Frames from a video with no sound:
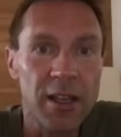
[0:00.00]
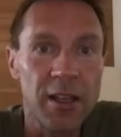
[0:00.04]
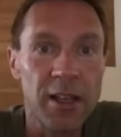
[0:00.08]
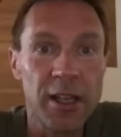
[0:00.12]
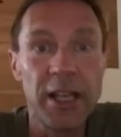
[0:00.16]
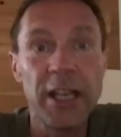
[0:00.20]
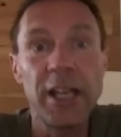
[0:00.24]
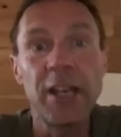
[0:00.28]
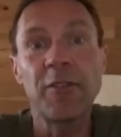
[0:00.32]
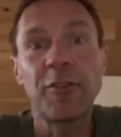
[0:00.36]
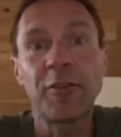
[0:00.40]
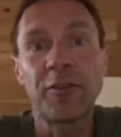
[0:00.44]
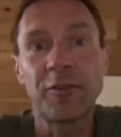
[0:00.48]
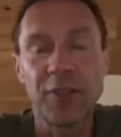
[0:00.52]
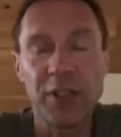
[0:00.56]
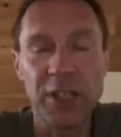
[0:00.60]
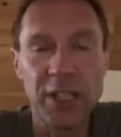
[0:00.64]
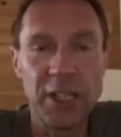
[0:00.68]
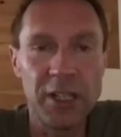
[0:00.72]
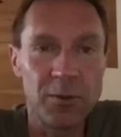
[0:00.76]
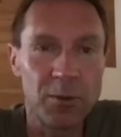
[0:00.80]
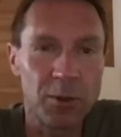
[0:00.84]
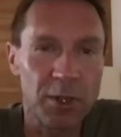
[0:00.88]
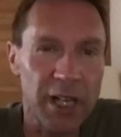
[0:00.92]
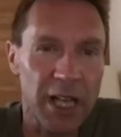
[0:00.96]
If
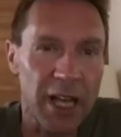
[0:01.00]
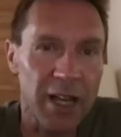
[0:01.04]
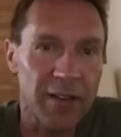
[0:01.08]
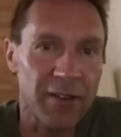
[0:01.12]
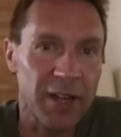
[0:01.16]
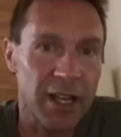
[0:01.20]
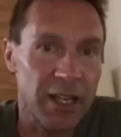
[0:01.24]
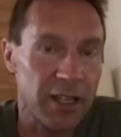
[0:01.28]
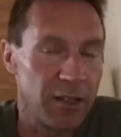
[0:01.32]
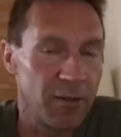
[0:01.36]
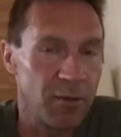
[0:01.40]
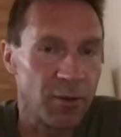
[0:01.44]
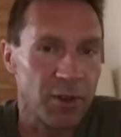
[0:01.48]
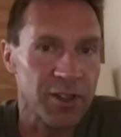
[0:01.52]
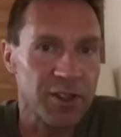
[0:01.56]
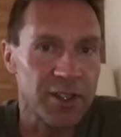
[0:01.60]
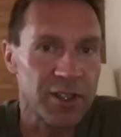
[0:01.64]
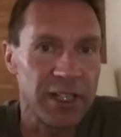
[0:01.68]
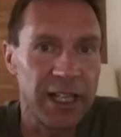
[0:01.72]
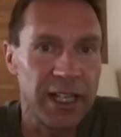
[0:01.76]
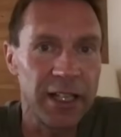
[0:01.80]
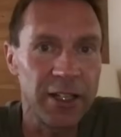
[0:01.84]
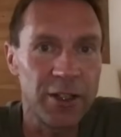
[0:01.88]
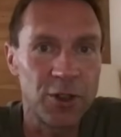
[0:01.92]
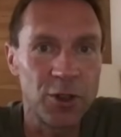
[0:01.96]
he was
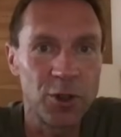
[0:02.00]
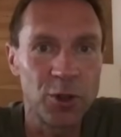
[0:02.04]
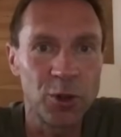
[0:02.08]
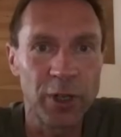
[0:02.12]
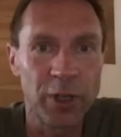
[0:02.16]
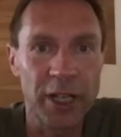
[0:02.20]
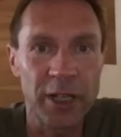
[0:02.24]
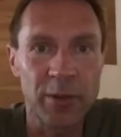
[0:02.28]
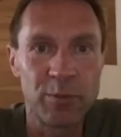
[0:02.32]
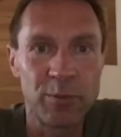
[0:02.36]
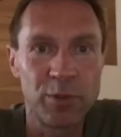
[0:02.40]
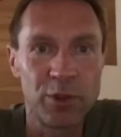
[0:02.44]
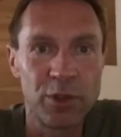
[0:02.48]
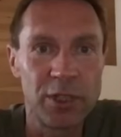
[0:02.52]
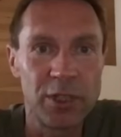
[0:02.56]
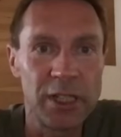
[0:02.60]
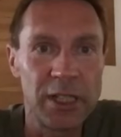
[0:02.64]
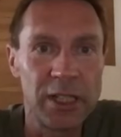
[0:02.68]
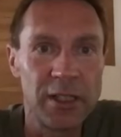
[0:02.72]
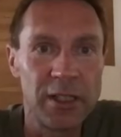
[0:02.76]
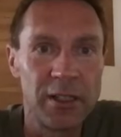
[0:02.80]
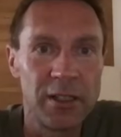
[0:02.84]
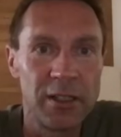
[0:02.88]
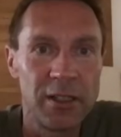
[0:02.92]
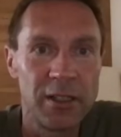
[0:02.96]
linked to Red Bull,
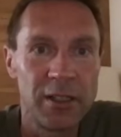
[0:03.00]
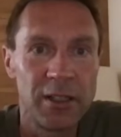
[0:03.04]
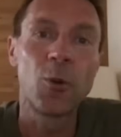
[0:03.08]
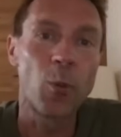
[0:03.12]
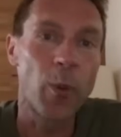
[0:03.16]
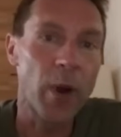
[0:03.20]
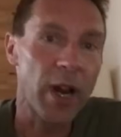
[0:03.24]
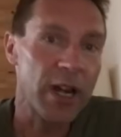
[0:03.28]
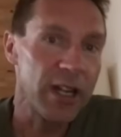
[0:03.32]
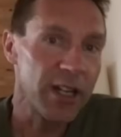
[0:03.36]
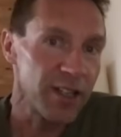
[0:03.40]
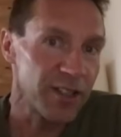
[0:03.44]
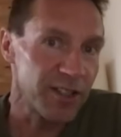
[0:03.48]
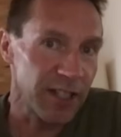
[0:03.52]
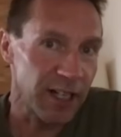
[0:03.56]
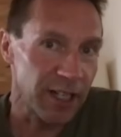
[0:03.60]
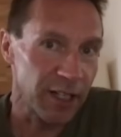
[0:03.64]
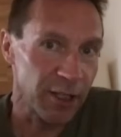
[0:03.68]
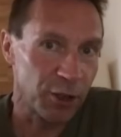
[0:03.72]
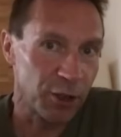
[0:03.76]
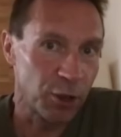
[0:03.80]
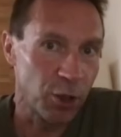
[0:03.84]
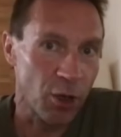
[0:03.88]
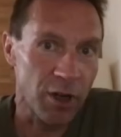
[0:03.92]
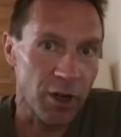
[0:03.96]
when they
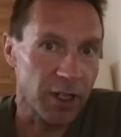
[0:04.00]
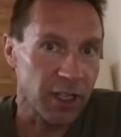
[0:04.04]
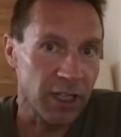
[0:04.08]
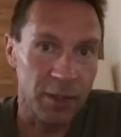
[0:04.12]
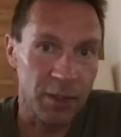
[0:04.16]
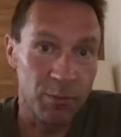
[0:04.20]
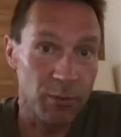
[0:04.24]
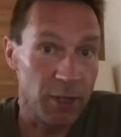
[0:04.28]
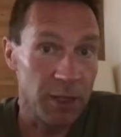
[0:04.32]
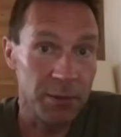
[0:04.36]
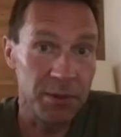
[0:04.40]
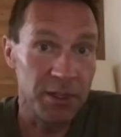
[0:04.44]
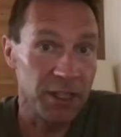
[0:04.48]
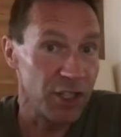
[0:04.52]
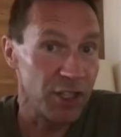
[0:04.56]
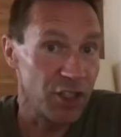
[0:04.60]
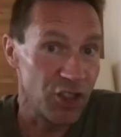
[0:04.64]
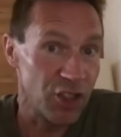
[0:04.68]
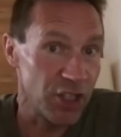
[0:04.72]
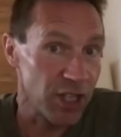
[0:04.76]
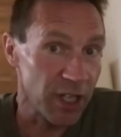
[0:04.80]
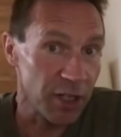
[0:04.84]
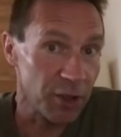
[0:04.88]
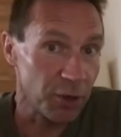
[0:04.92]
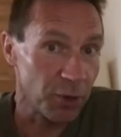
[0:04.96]
started talking, maybe in
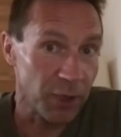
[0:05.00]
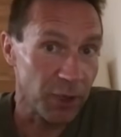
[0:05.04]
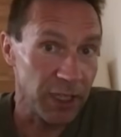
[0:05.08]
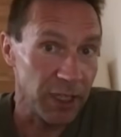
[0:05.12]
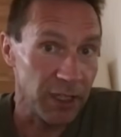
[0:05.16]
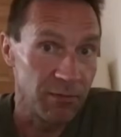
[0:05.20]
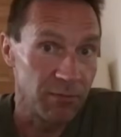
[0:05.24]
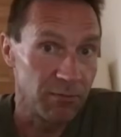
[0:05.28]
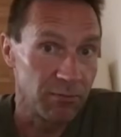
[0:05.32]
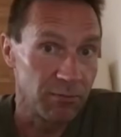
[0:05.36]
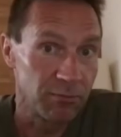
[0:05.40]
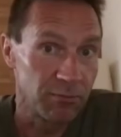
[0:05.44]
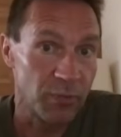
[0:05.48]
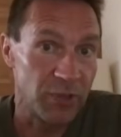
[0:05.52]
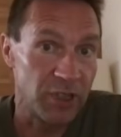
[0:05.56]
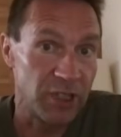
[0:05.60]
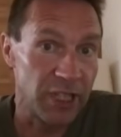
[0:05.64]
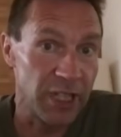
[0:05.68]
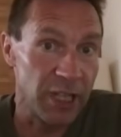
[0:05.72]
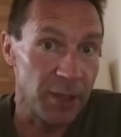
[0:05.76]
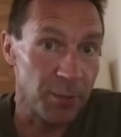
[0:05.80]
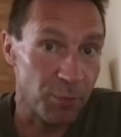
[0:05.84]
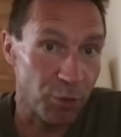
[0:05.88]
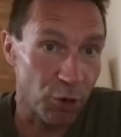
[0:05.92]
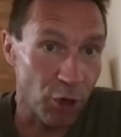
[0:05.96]
January,
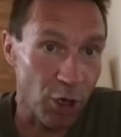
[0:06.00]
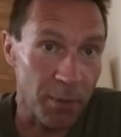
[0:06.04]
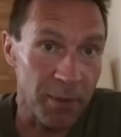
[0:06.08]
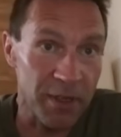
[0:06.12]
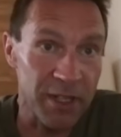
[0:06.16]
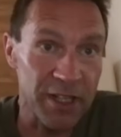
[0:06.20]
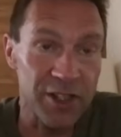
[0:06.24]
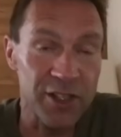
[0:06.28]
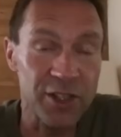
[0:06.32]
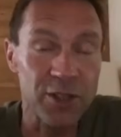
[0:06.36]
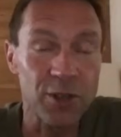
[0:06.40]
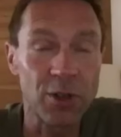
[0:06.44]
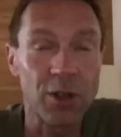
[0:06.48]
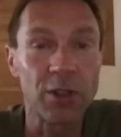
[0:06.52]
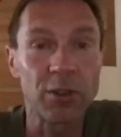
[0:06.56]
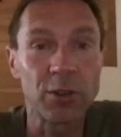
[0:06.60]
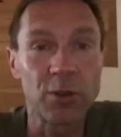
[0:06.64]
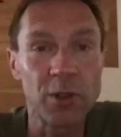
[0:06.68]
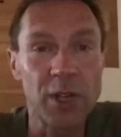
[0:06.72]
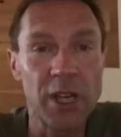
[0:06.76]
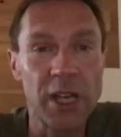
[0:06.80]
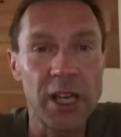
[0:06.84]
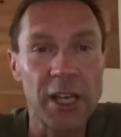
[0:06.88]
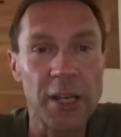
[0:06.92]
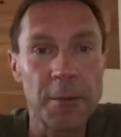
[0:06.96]
they probably thought,
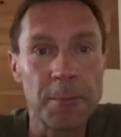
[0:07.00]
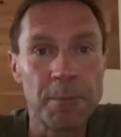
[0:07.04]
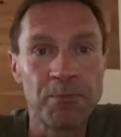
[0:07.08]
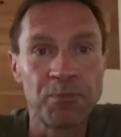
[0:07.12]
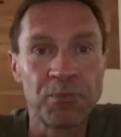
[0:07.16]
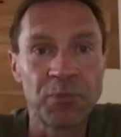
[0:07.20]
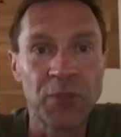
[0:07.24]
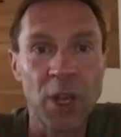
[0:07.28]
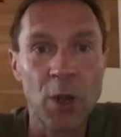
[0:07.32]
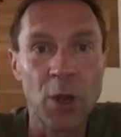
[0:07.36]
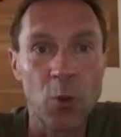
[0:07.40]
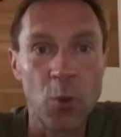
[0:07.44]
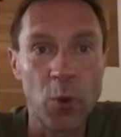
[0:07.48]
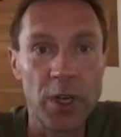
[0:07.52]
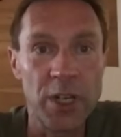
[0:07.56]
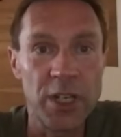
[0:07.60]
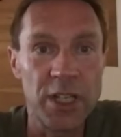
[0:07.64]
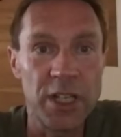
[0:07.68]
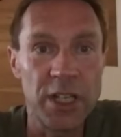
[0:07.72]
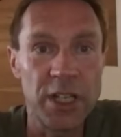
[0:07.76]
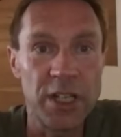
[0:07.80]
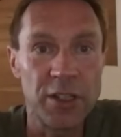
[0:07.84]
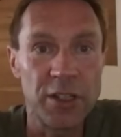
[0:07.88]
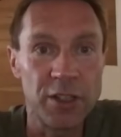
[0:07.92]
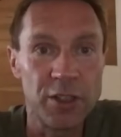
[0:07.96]
okay, we
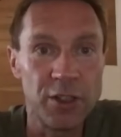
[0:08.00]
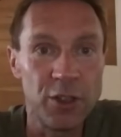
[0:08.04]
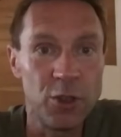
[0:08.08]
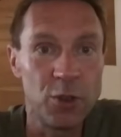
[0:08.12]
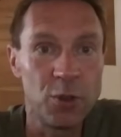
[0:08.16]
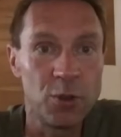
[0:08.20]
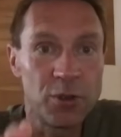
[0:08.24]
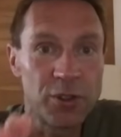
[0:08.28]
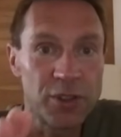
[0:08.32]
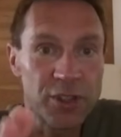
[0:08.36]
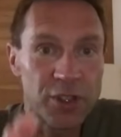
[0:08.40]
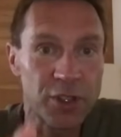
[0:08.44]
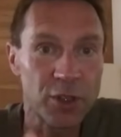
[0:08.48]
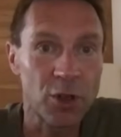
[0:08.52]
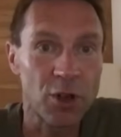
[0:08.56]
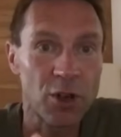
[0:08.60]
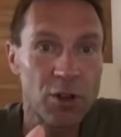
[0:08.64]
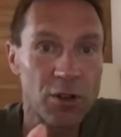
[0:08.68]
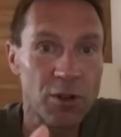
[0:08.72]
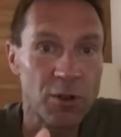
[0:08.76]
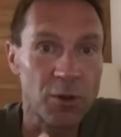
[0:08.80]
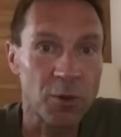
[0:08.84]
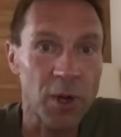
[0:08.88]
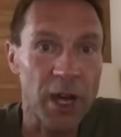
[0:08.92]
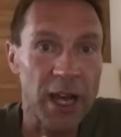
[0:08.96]
need a new
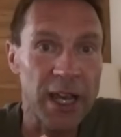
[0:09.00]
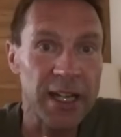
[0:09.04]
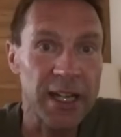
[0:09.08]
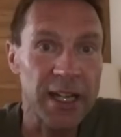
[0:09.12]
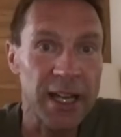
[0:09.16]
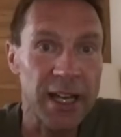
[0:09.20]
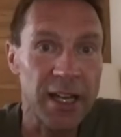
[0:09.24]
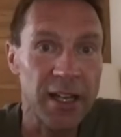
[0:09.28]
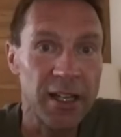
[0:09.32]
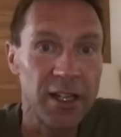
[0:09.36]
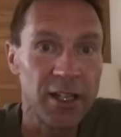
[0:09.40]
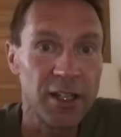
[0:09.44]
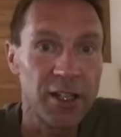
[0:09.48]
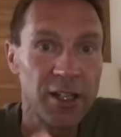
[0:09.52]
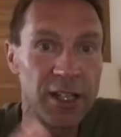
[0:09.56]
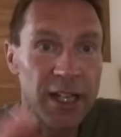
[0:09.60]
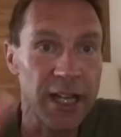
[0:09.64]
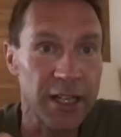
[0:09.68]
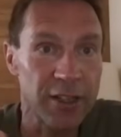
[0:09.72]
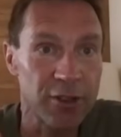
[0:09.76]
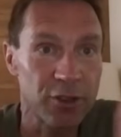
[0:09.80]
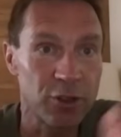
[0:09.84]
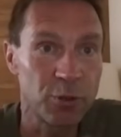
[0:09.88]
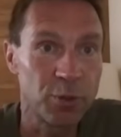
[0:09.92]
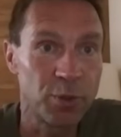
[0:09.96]
strong rider
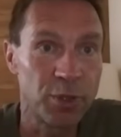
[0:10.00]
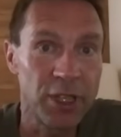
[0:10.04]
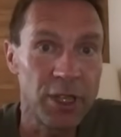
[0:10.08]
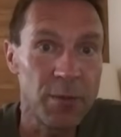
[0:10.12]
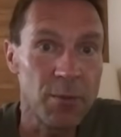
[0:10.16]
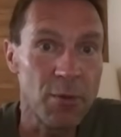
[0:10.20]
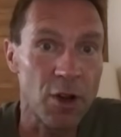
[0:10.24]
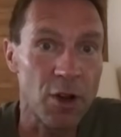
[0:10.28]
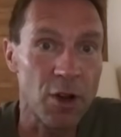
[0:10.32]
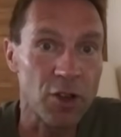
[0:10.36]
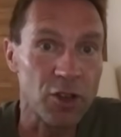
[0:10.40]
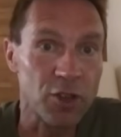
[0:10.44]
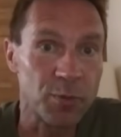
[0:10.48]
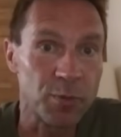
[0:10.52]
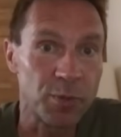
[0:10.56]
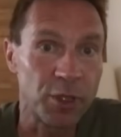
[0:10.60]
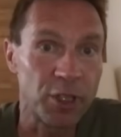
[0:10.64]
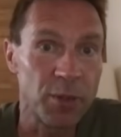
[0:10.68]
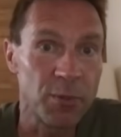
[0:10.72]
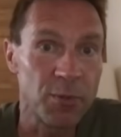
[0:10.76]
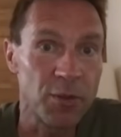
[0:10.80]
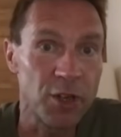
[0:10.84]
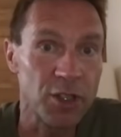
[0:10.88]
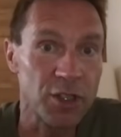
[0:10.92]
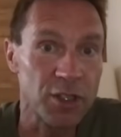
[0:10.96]
next to Primož.
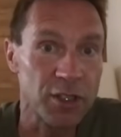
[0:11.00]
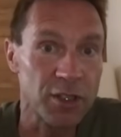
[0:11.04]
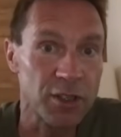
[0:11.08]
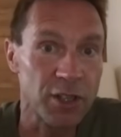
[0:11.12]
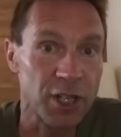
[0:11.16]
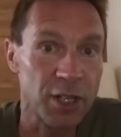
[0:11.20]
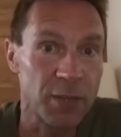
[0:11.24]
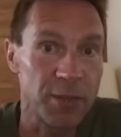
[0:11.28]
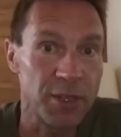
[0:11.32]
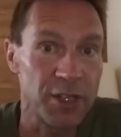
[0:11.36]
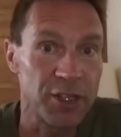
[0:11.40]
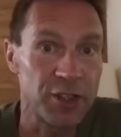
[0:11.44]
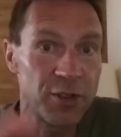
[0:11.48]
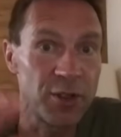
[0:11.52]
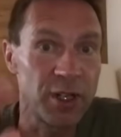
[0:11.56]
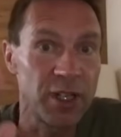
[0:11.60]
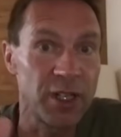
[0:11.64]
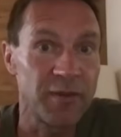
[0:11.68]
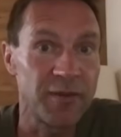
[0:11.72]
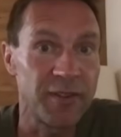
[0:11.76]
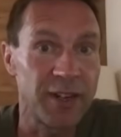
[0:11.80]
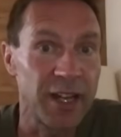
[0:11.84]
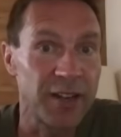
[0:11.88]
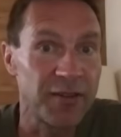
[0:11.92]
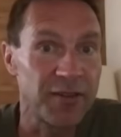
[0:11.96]
Primož is going to be
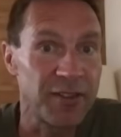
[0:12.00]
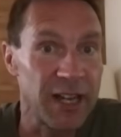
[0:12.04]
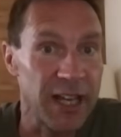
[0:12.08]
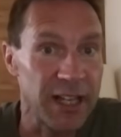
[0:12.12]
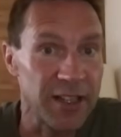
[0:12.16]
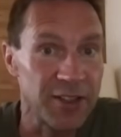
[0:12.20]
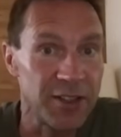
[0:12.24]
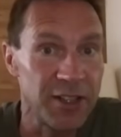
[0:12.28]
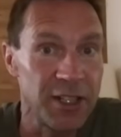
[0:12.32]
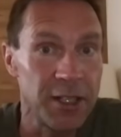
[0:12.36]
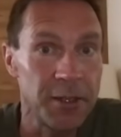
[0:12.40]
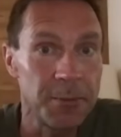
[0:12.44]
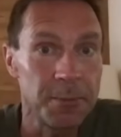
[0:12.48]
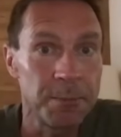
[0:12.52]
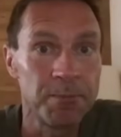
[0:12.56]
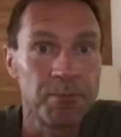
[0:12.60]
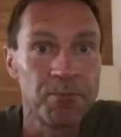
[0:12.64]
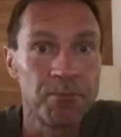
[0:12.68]
35 next year.